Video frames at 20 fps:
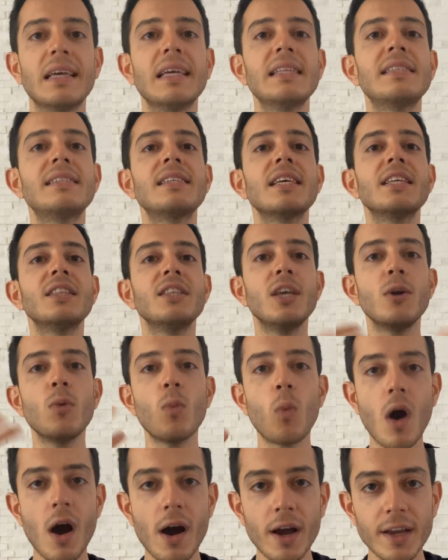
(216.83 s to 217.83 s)
It's a new
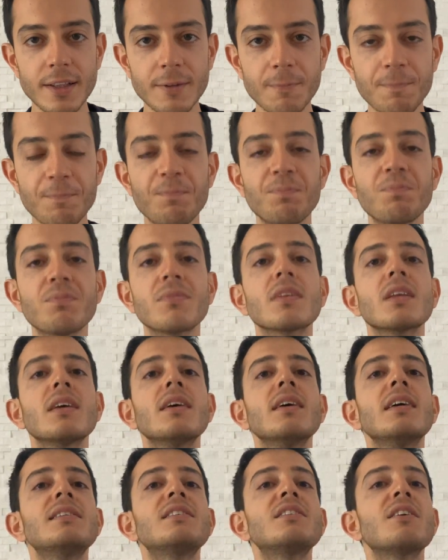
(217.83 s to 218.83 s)
wine.
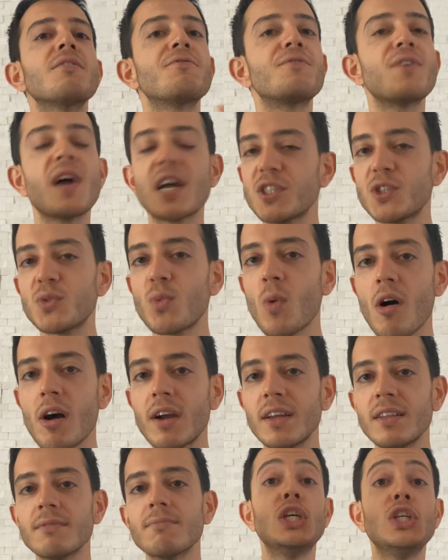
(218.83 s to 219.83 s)
It's a fresh wine.